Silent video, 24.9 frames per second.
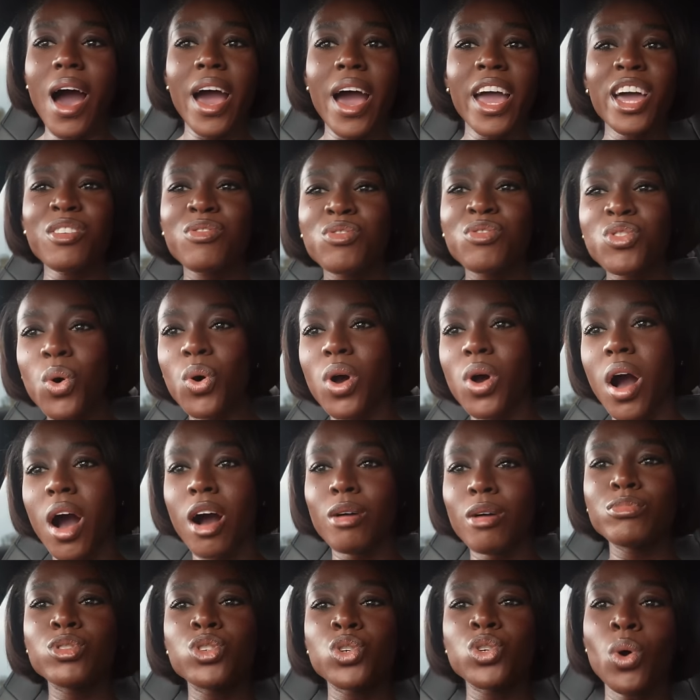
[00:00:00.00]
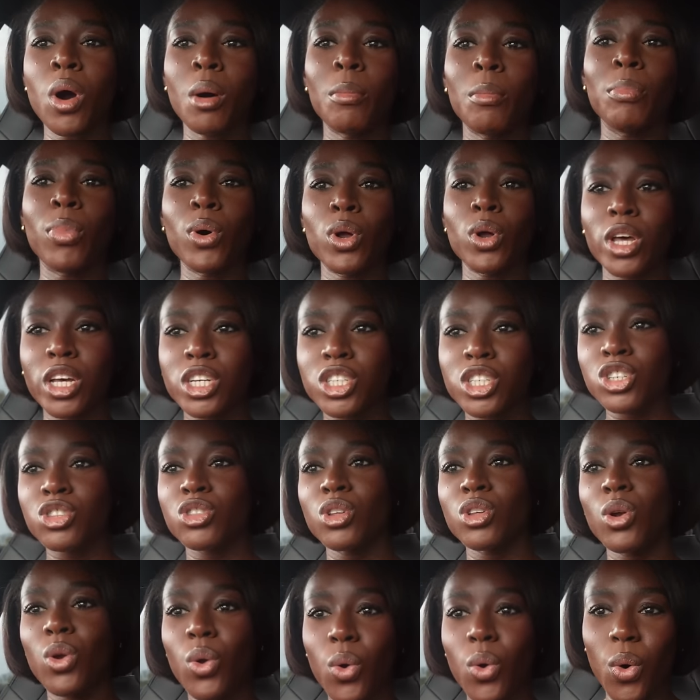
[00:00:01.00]
I have not come to abolish
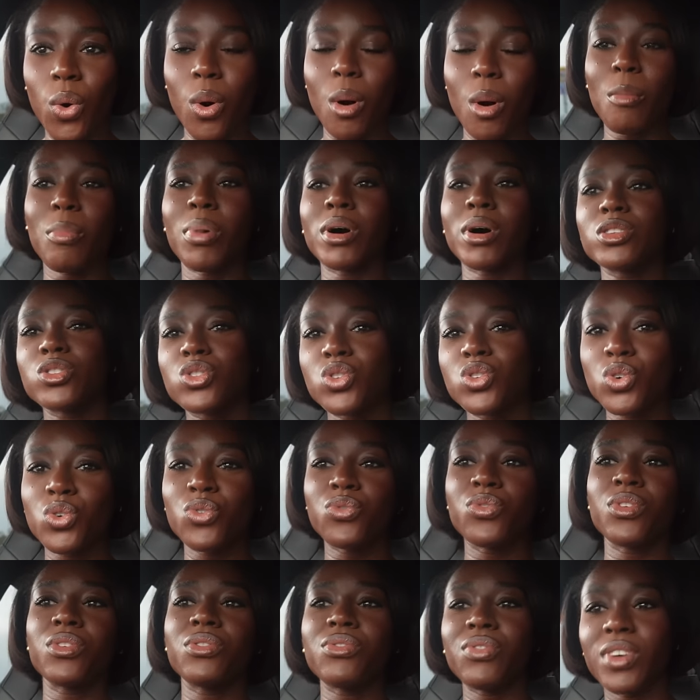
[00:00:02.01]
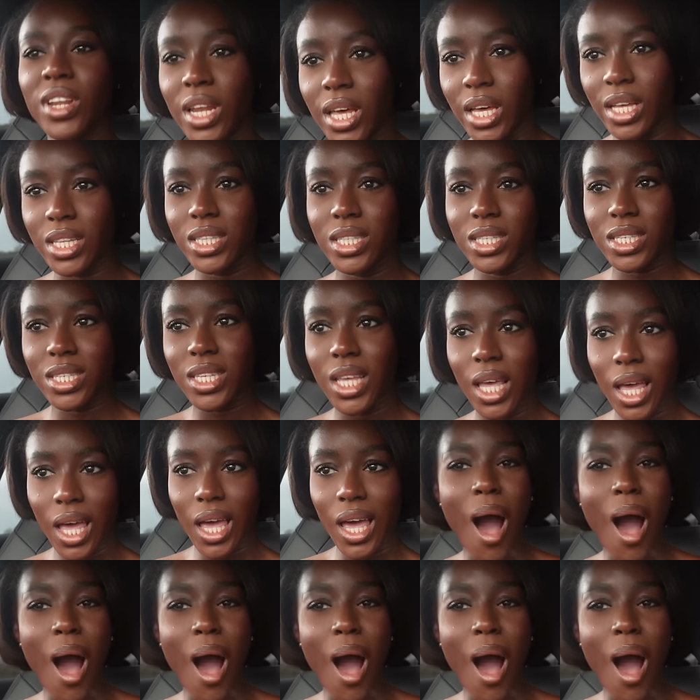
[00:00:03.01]
the law, but to fulfill it.